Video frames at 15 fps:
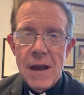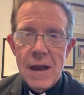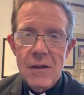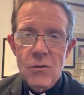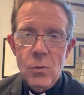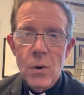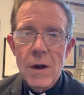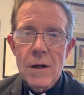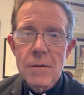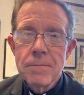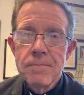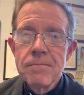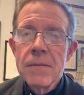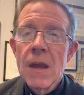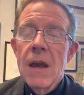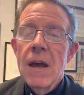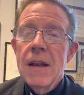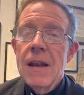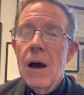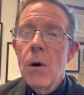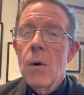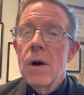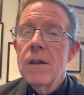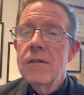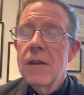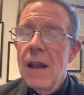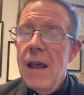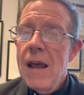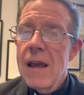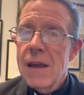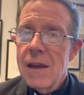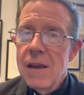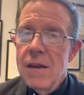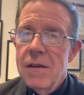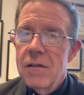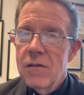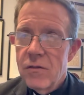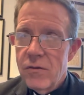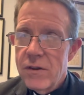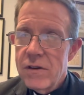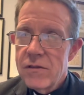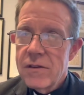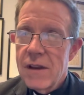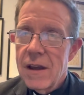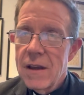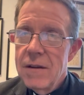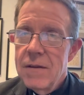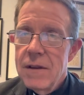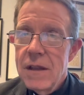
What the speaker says: as well. Now, today's feast day